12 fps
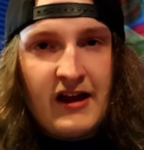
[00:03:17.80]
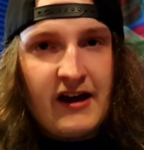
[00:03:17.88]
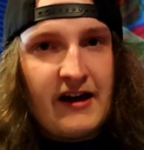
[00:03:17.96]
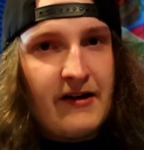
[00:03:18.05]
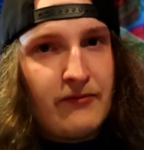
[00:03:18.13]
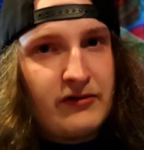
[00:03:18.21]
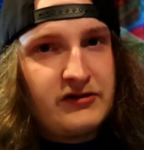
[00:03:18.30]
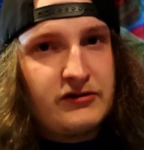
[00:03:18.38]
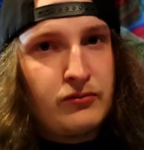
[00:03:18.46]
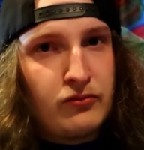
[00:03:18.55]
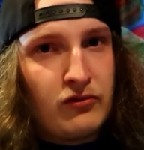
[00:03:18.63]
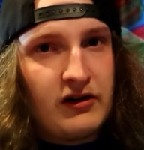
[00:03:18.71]
They have
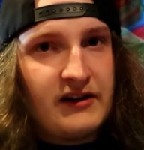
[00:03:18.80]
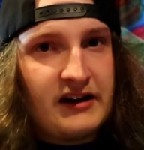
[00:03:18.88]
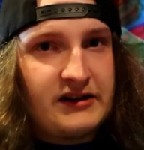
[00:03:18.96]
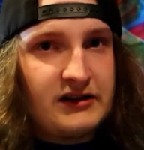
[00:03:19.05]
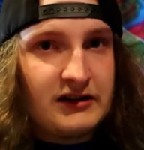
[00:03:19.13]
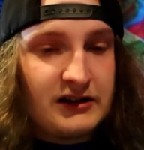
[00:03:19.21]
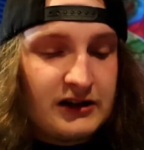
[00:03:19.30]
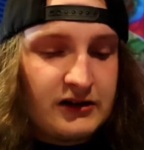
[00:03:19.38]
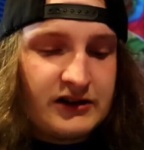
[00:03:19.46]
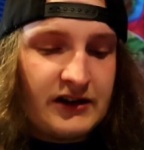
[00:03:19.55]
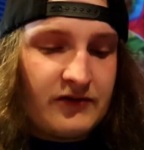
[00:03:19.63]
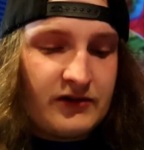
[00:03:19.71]
usually one that's a
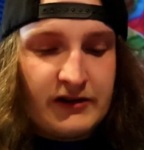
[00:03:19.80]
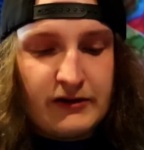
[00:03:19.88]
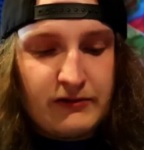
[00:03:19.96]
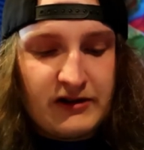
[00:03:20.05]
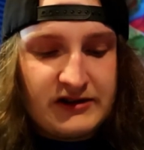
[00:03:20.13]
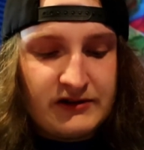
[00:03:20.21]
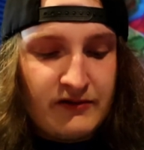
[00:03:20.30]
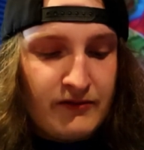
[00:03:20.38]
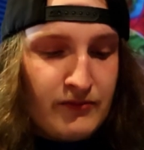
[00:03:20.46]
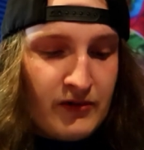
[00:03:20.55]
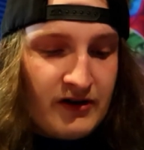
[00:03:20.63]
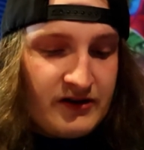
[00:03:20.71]
little different than the rest of
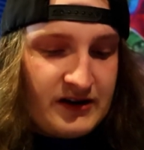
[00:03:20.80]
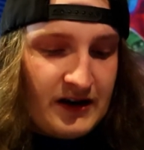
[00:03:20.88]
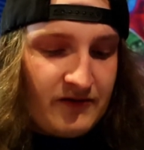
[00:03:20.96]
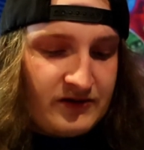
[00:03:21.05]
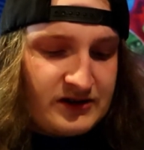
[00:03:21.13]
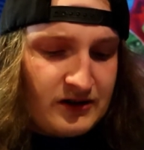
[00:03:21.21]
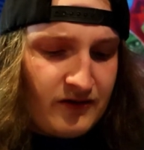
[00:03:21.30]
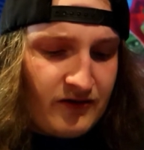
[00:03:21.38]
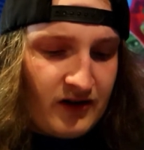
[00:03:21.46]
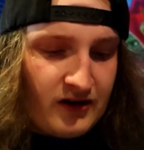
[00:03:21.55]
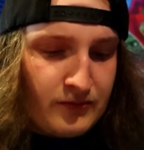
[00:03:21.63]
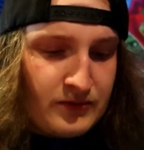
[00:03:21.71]
them, but definitely still
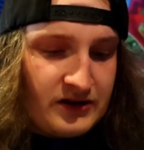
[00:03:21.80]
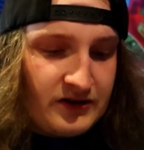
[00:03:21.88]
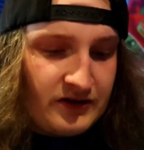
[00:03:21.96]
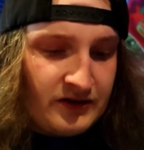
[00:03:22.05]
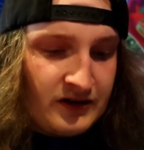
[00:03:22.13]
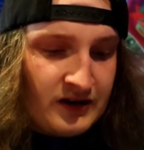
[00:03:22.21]
a piece.